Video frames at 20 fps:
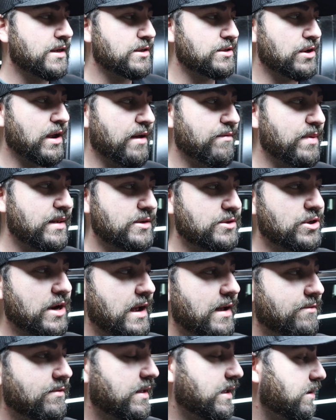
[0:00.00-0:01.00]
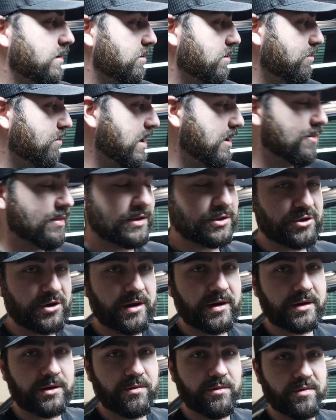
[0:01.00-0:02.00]
So I've been driving around the
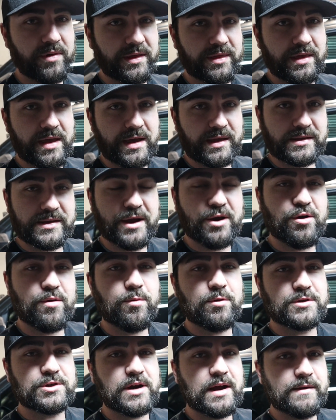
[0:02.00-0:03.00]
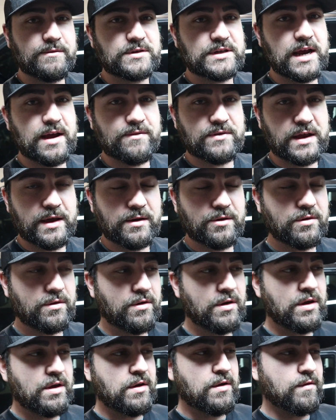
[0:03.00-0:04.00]
truck with a terrible drive shaft
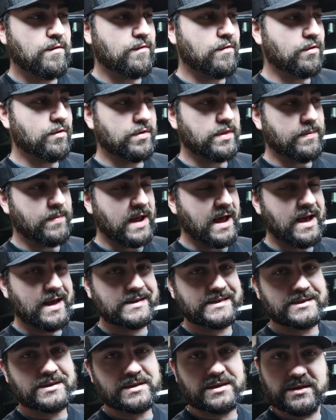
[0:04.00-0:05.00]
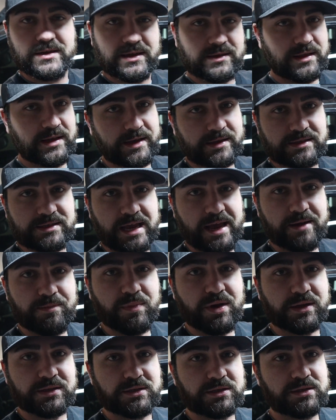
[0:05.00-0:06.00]
angle for the past like 10
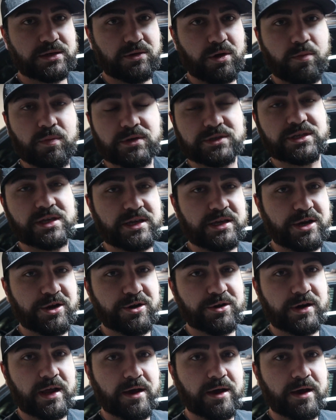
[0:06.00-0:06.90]
months, almost a year